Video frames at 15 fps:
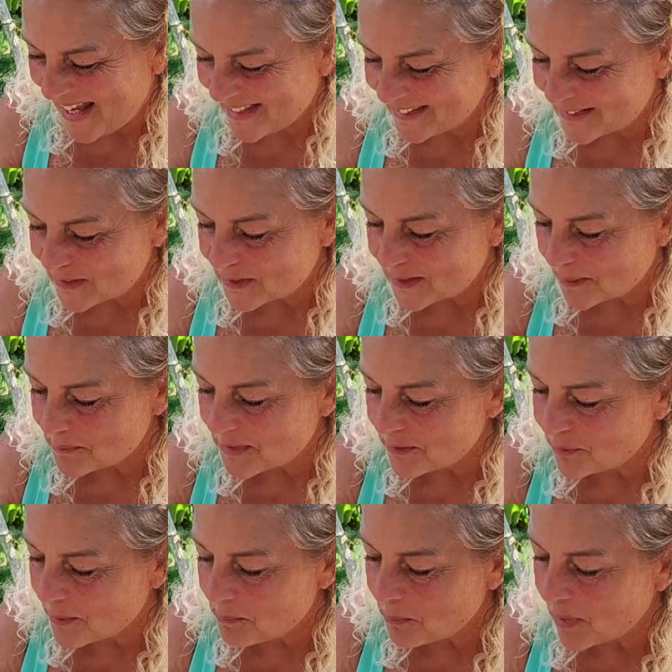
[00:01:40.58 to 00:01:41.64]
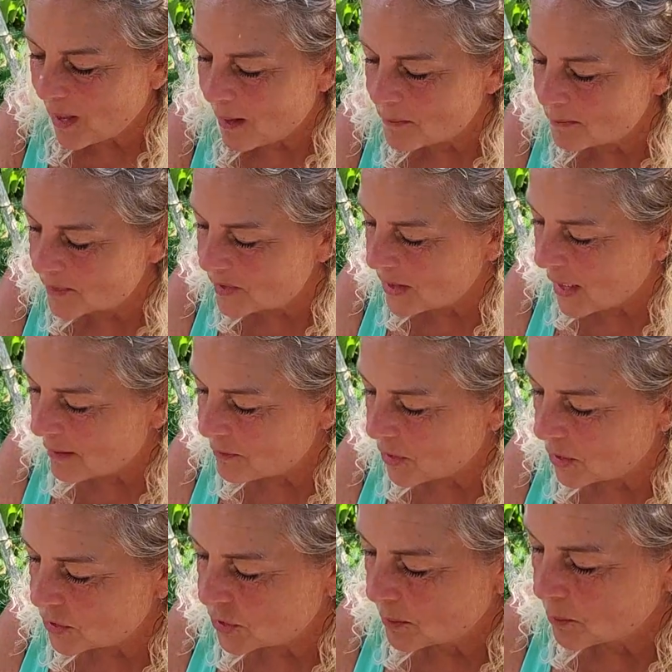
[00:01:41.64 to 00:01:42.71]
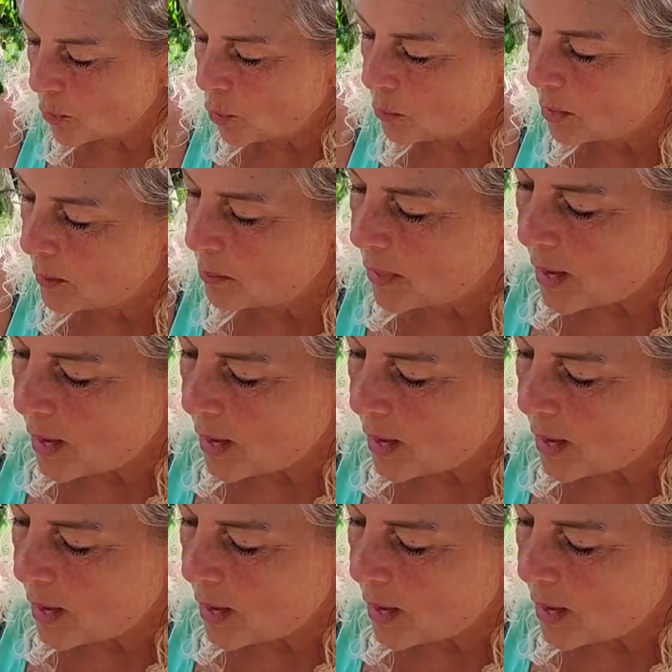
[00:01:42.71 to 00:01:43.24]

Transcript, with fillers: and some different plums. I've got some opal